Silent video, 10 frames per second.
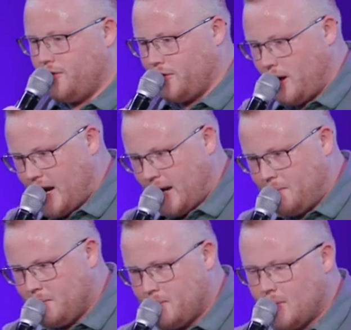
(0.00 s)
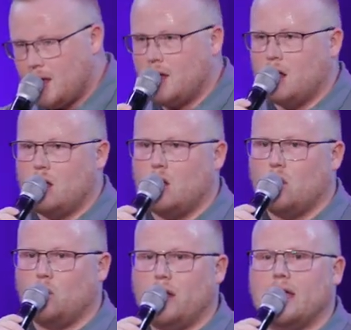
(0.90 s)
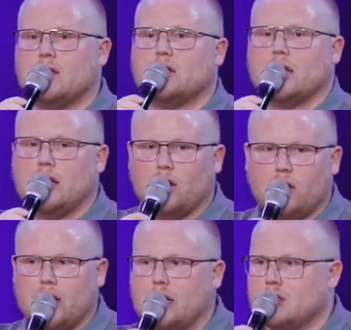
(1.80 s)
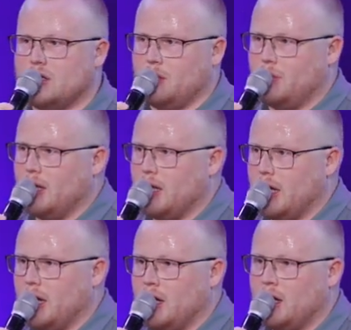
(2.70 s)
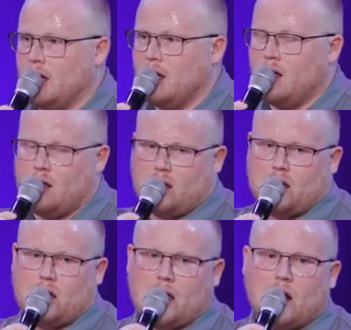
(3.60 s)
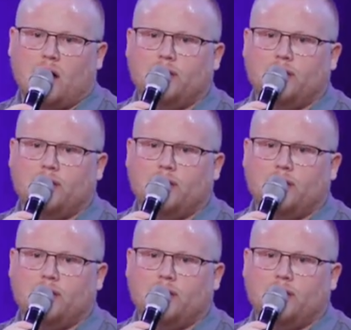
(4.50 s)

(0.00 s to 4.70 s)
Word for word: frame, we get security and stability. And